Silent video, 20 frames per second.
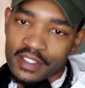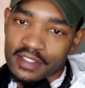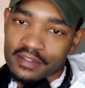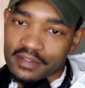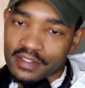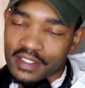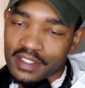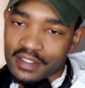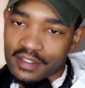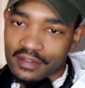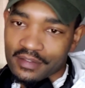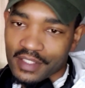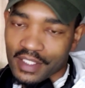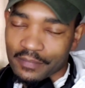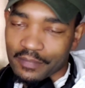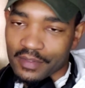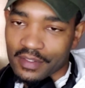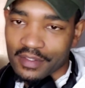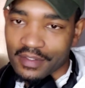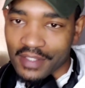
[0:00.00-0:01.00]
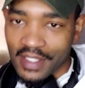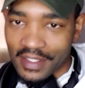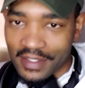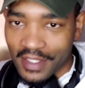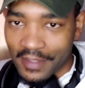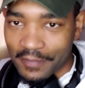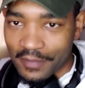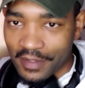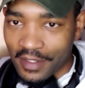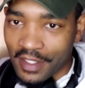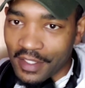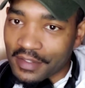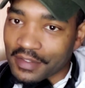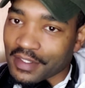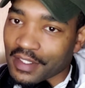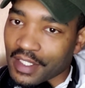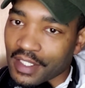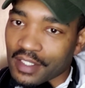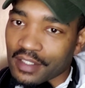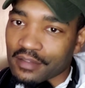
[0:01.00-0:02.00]
or anything type of that type of
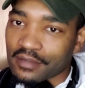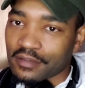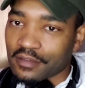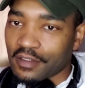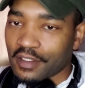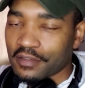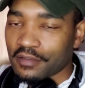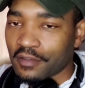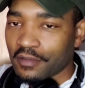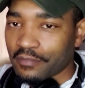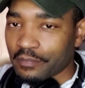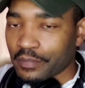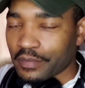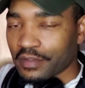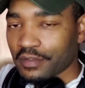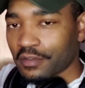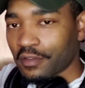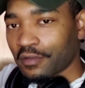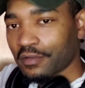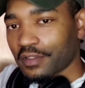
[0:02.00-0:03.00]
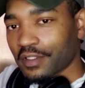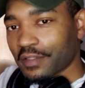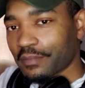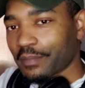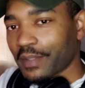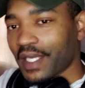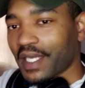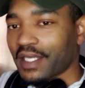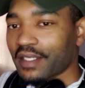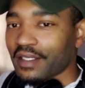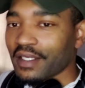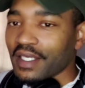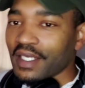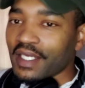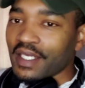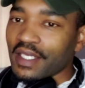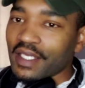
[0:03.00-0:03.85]
content it's called don't don't look back